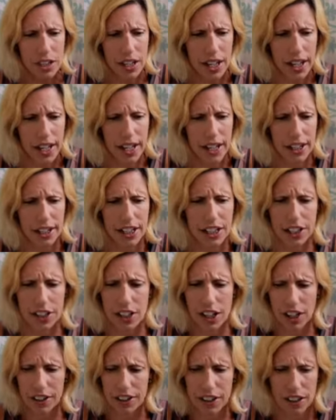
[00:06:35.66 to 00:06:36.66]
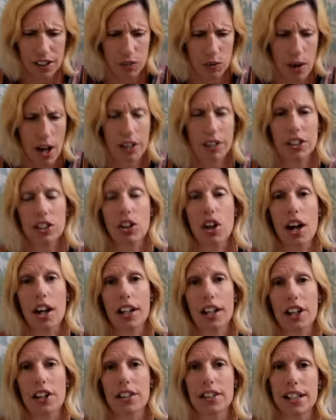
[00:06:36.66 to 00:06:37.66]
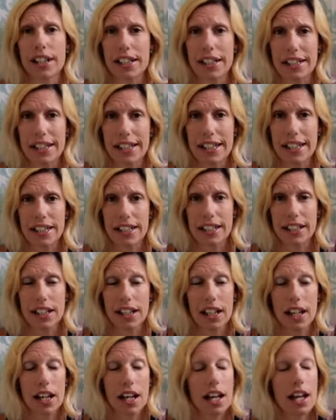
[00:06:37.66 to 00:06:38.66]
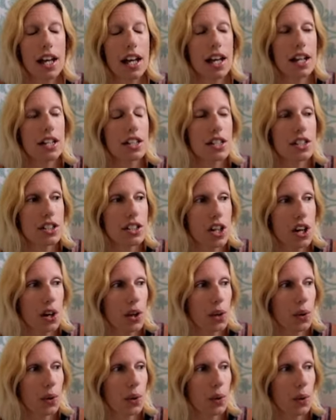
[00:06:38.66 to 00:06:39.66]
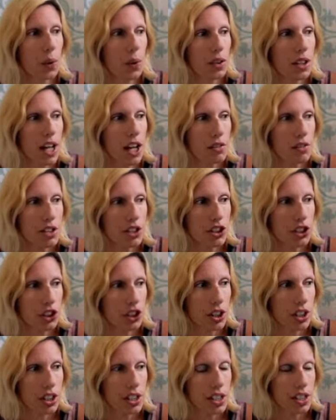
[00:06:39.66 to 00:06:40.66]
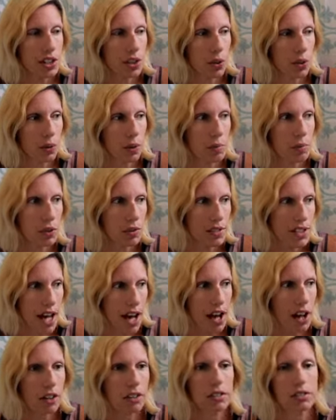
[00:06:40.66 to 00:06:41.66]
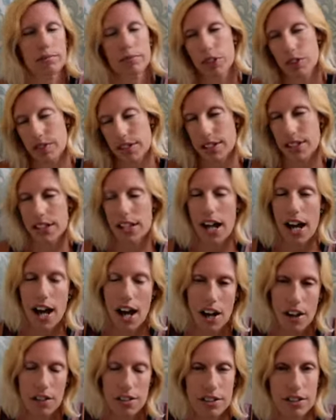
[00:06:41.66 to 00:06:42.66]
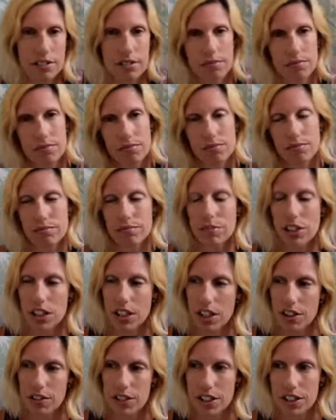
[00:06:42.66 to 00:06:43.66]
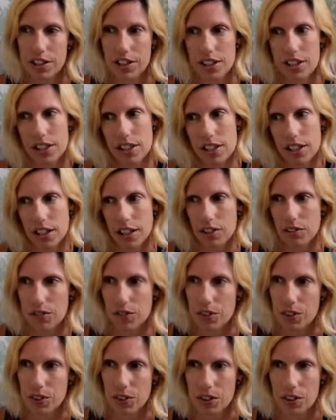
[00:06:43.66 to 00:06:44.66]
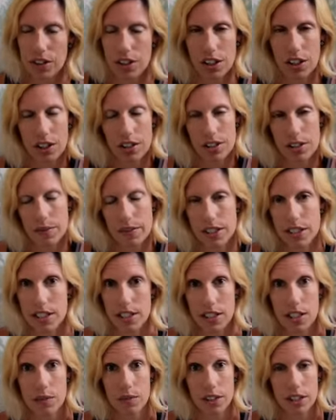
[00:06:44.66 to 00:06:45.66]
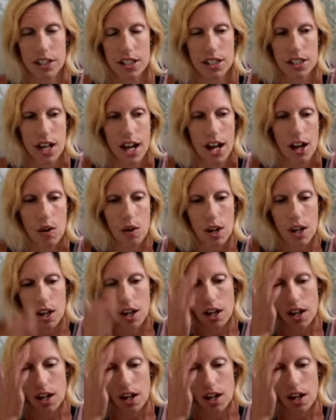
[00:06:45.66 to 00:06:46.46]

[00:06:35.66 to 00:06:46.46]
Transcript: And he got the round-the-clock care that he needed. So that was good. So we moved out. We moved into the house. You know, did this thing for, you know, it's been 6 months now.